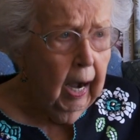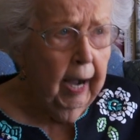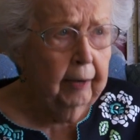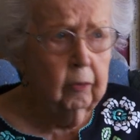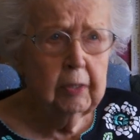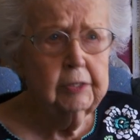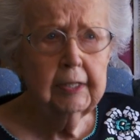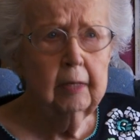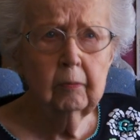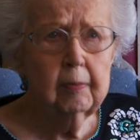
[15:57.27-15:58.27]
I always
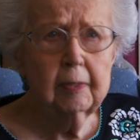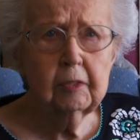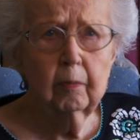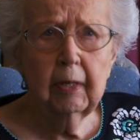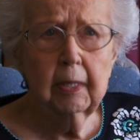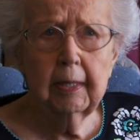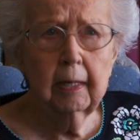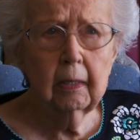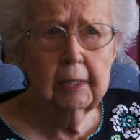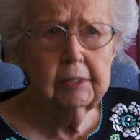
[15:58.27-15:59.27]
say it must have been an
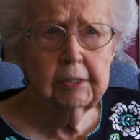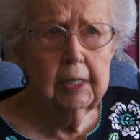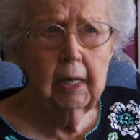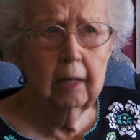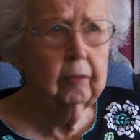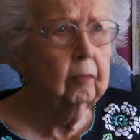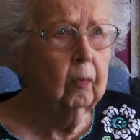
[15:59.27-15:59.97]
LST. I don't